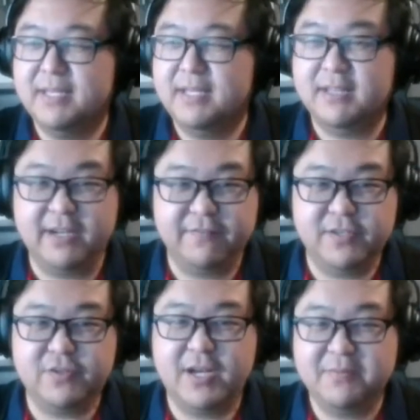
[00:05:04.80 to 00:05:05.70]
luck of the
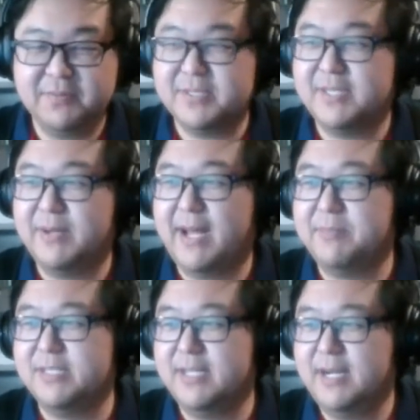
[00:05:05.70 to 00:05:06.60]
draw. We'll see what
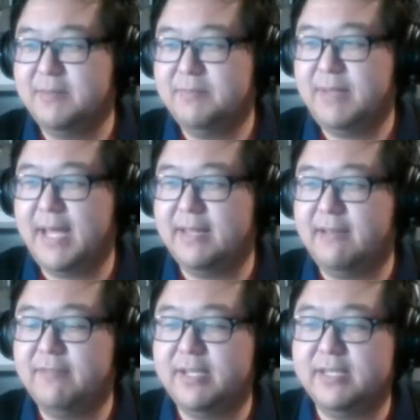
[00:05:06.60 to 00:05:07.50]
happens there. And
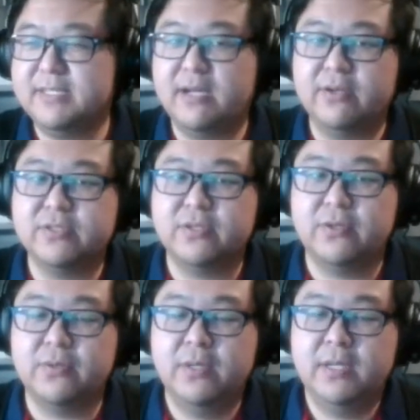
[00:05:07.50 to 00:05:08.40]
definitely this
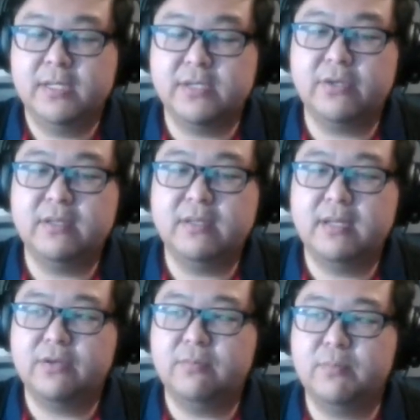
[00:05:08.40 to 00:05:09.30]
also is a
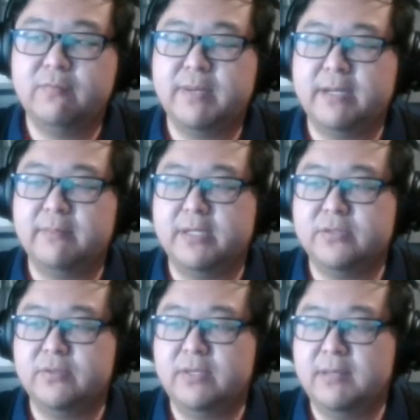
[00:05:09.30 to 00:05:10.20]
good move by the
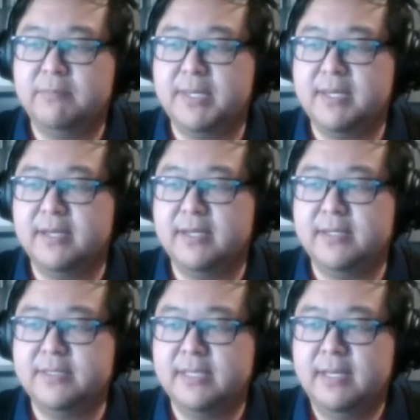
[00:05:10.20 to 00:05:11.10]
Metazoo team,
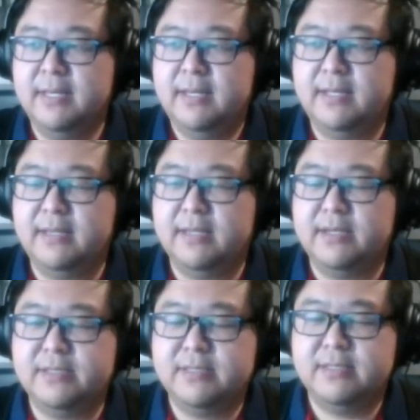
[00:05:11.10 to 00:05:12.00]
because it
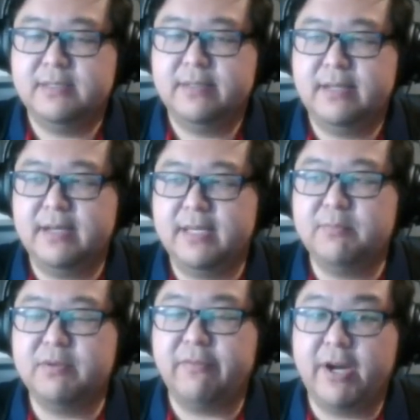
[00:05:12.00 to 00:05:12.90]
does keep
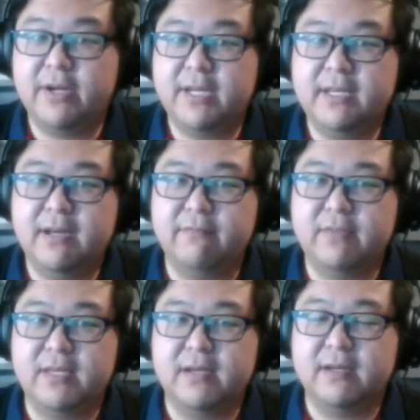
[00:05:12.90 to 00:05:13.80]
the rarity of
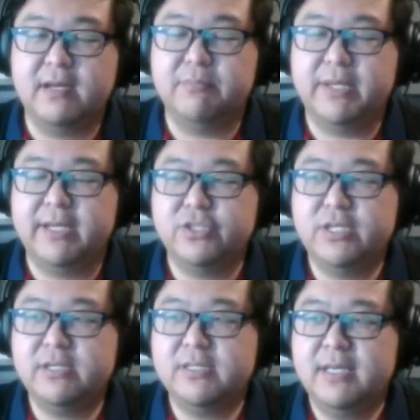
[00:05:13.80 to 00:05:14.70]
the uncut playing
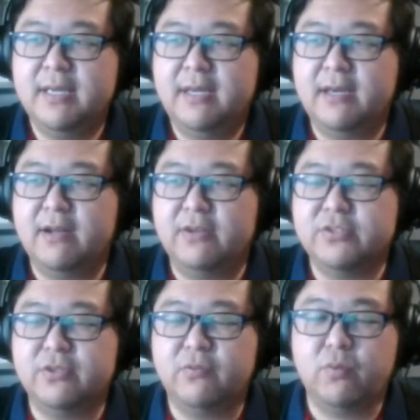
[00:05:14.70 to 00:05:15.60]
sheets, and also
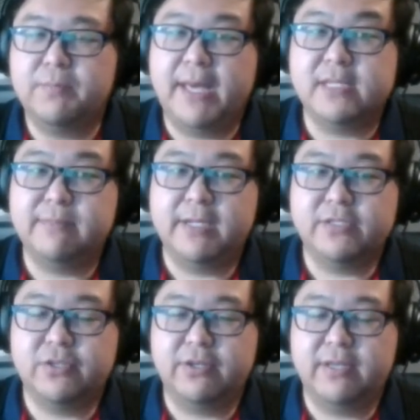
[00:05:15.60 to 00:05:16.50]
there won't be as many in
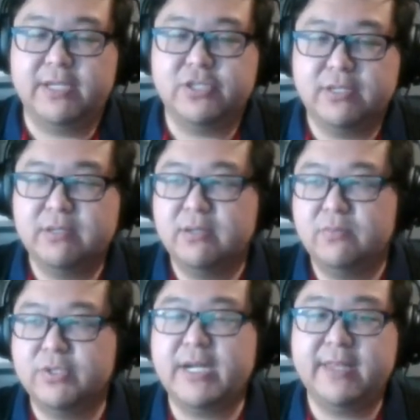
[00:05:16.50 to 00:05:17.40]
circulation,
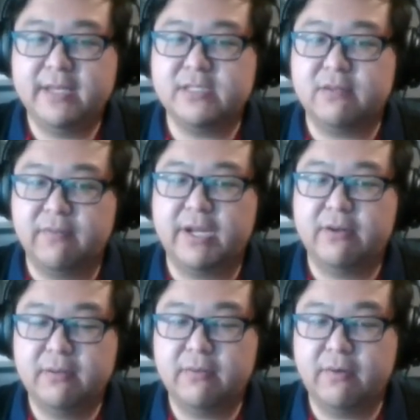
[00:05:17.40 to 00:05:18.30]
which I think is the
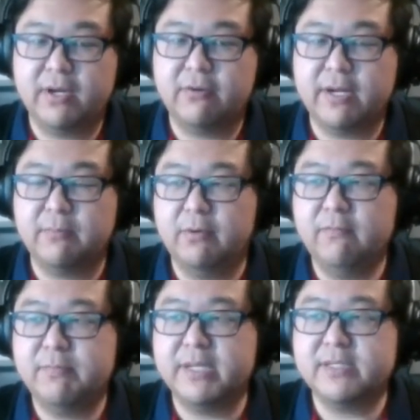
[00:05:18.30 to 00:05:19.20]
correct move,
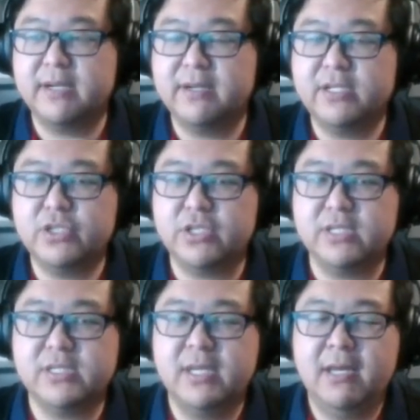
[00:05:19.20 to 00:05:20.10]
because uncut
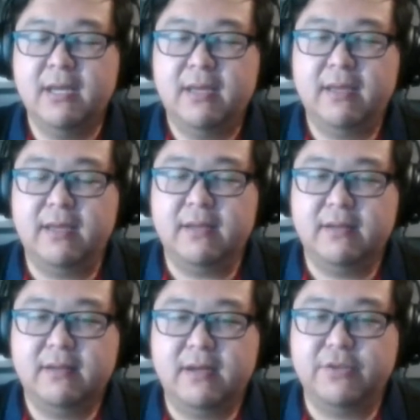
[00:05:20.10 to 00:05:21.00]
sheets in
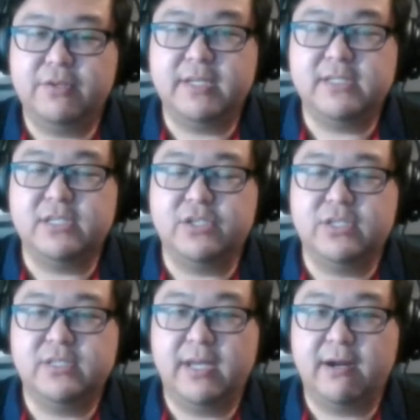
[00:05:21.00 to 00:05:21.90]
other
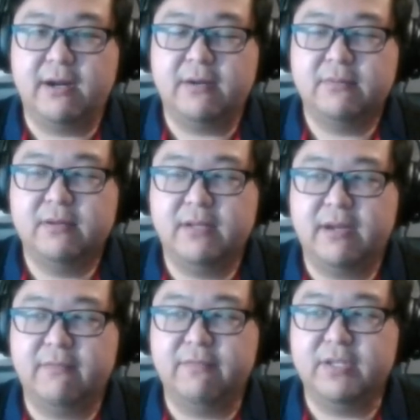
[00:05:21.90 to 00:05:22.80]
TCGs, they are like
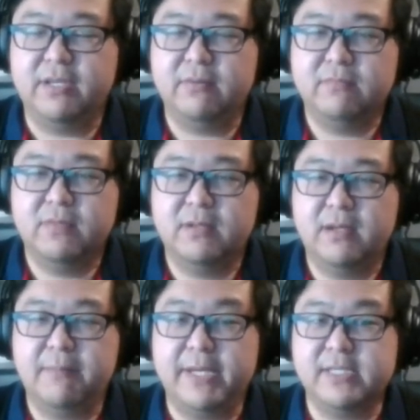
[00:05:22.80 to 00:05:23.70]
a really
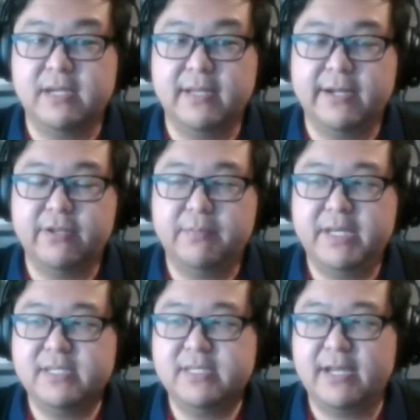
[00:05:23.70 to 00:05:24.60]
amazing collector
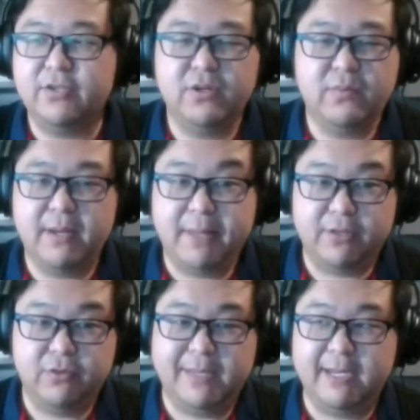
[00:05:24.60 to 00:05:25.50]
piece, and you don't want to make
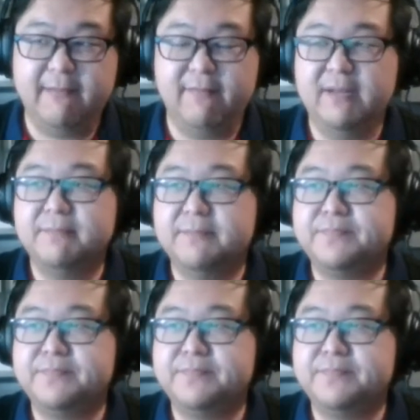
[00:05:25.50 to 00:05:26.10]
too many of them.